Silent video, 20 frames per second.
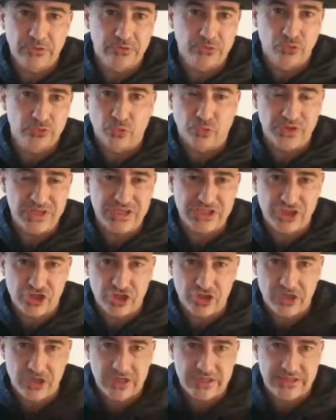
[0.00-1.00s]

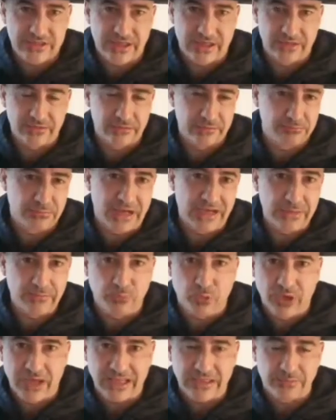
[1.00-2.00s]
research and
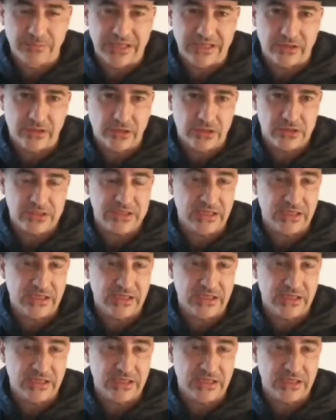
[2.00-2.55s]
manipulate metals,